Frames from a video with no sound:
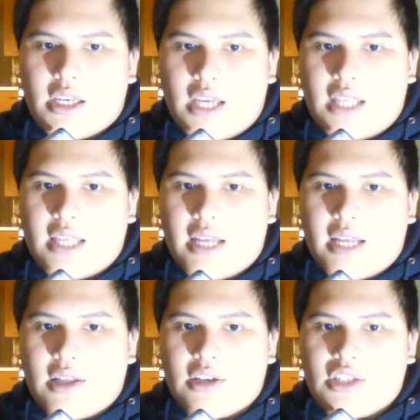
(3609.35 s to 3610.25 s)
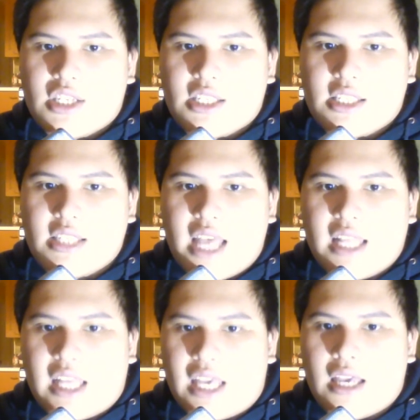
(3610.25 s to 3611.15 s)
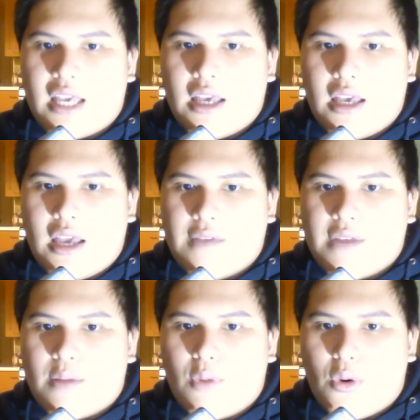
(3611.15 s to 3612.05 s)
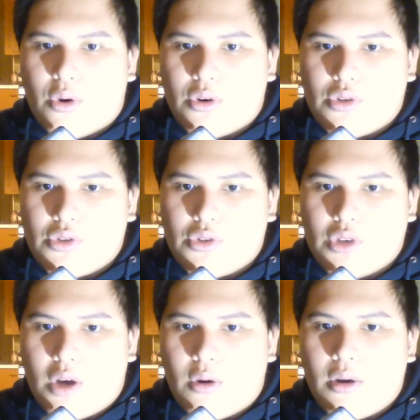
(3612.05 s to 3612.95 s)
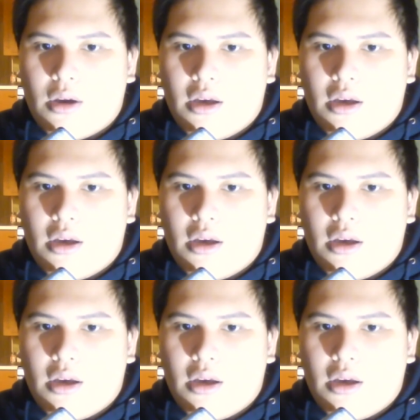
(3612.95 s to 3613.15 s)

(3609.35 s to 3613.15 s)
Yet they look just as deadly, if not more so.